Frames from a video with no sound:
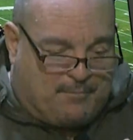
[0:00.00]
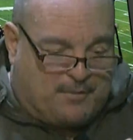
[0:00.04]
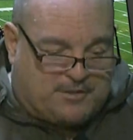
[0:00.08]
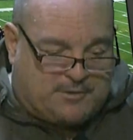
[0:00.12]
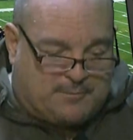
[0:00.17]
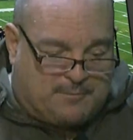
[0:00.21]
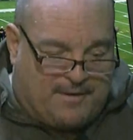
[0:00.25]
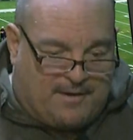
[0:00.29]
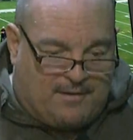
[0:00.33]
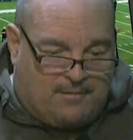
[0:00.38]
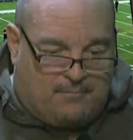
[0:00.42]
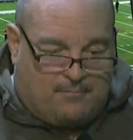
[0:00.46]

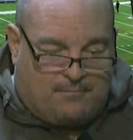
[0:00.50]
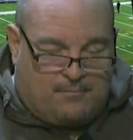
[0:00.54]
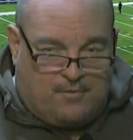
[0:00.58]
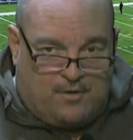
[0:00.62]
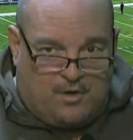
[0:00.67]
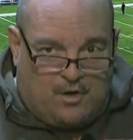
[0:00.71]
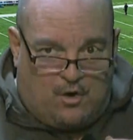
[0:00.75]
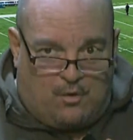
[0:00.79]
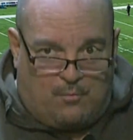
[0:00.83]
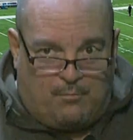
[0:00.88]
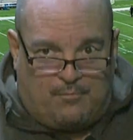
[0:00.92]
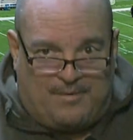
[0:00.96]
been
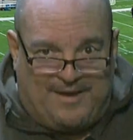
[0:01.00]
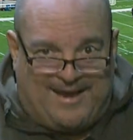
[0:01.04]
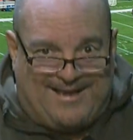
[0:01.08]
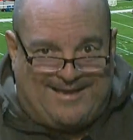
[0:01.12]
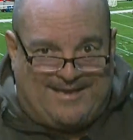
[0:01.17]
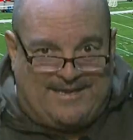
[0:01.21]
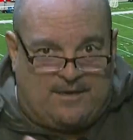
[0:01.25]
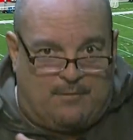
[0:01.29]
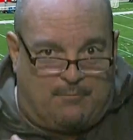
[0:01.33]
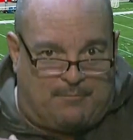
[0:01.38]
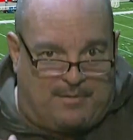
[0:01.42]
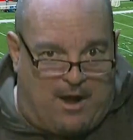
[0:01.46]

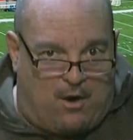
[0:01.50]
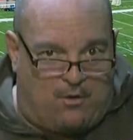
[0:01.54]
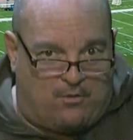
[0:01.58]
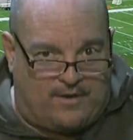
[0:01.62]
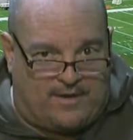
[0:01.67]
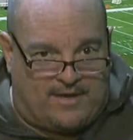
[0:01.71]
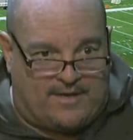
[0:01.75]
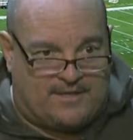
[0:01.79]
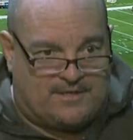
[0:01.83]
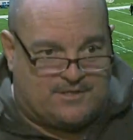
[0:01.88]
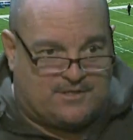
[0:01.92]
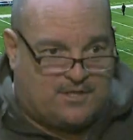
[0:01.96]
bandied about
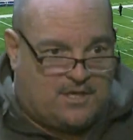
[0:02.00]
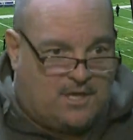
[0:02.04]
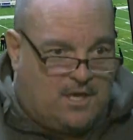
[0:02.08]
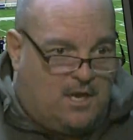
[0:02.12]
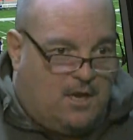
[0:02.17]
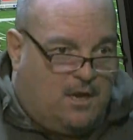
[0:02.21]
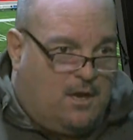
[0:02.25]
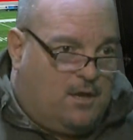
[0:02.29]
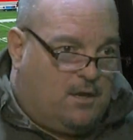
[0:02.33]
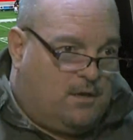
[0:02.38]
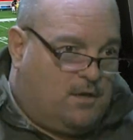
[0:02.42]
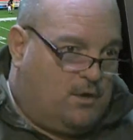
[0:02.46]
is
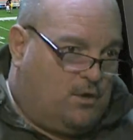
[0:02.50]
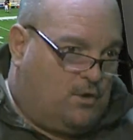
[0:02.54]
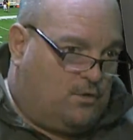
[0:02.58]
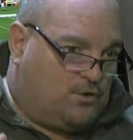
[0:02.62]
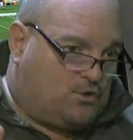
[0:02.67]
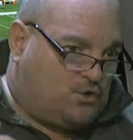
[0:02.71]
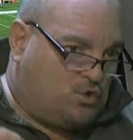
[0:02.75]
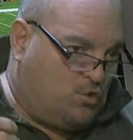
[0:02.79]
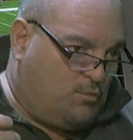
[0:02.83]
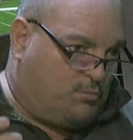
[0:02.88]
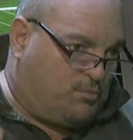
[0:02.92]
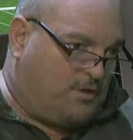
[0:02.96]
the
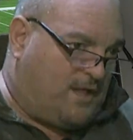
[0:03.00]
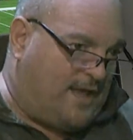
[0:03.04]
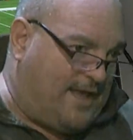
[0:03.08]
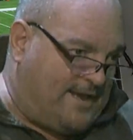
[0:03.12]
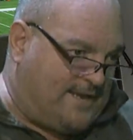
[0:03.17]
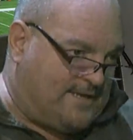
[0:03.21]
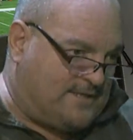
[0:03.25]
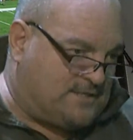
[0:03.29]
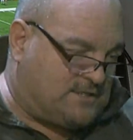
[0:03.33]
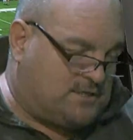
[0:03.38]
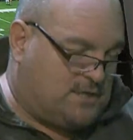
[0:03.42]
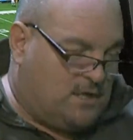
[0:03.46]
2
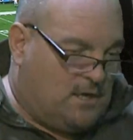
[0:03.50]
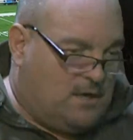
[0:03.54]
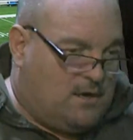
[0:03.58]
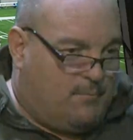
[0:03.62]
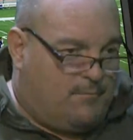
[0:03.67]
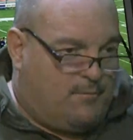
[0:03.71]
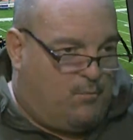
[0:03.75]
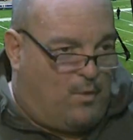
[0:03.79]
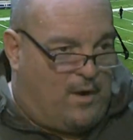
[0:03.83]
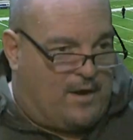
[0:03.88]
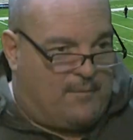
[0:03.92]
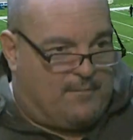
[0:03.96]
players.
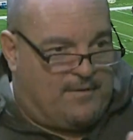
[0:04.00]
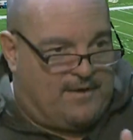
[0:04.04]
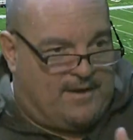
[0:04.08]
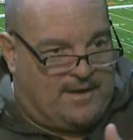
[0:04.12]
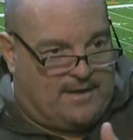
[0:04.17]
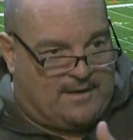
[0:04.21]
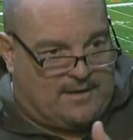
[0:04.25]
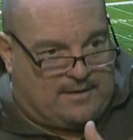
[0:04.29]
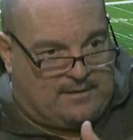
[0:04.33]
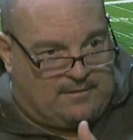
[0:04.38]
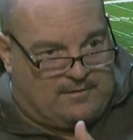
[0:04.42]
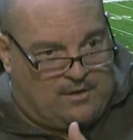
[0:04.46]
One
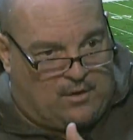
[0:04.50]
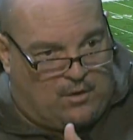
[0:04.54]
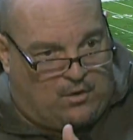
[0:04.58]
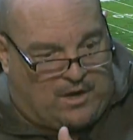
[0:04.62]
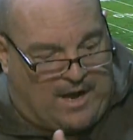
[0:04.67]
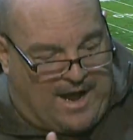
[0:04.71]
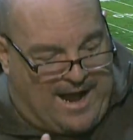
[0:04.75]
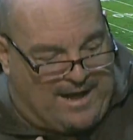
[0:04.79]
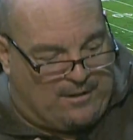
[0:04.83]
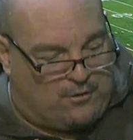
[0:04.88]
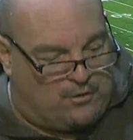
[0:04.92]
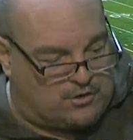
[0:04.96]
being,
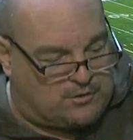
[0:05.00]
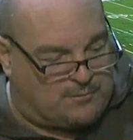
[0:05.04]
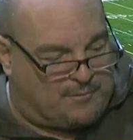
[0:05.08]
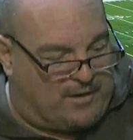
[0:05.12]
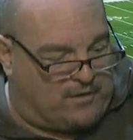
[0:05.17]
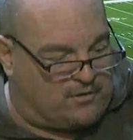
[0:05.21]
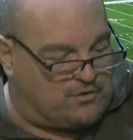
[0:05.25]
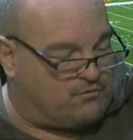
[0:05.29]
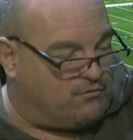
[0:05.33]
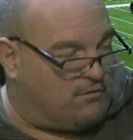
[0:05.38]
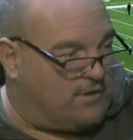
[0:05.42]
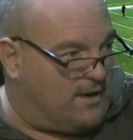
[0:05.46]
Carlos
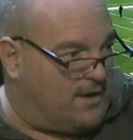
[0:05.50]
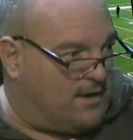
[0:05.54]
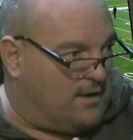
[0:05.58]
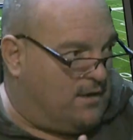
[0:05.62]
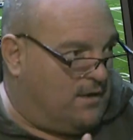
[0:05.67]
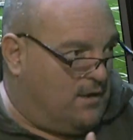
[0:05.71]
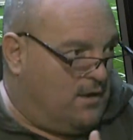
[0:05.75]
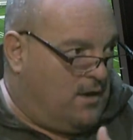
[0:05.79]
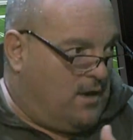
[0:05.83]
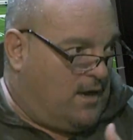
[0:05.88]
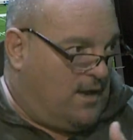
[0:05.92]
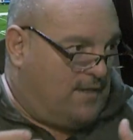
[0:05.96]
Beltran,
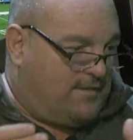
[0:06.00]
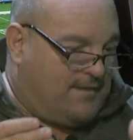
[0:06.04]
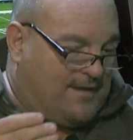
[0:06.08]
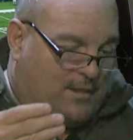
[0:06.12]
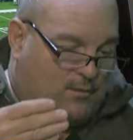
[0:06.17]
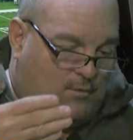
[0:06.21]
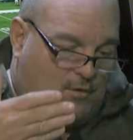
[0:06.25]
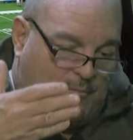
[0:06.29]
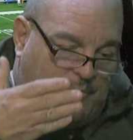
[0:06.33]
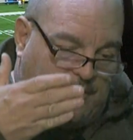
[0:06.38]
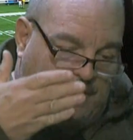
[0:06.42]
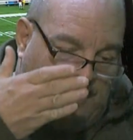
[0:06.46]
and the other
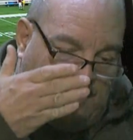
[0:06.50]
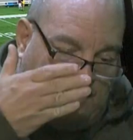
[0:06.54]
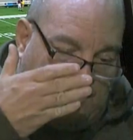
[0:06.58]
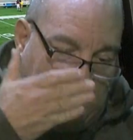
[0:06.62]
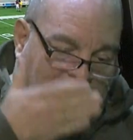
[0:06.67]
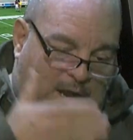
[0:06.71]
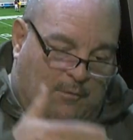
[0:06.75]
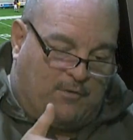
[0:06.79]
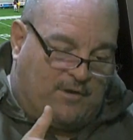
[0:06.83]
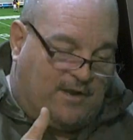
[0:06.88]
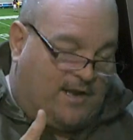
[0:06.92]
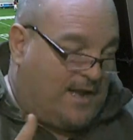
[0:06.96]
one being
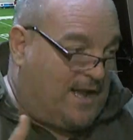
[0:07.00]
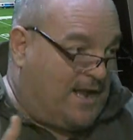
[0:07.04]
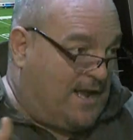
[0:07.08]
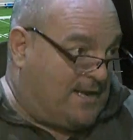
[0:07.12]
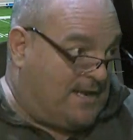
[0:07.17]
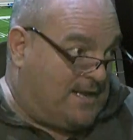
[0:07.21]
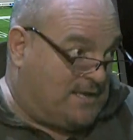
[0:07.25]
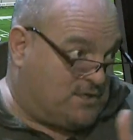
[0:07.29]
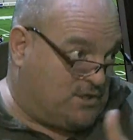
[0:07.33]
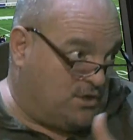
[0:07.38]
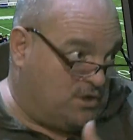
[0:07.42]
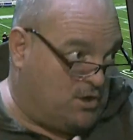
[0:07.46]
Edwin
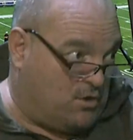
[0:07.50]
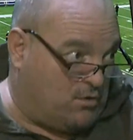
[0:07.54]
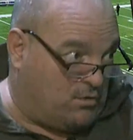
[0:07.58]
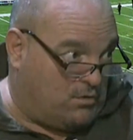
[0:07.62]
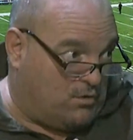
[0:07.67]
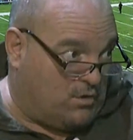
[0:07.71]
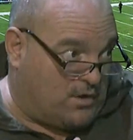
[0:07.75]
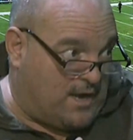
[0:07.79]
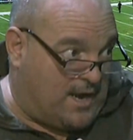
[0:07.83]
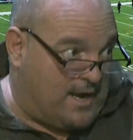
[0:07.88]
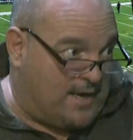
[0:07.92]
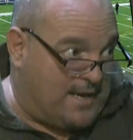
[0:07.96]
Encarnacion.
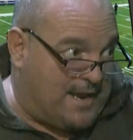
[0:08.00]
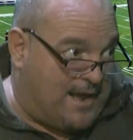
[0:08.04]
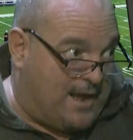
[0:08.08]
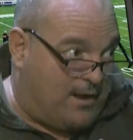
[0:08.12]
Okay, now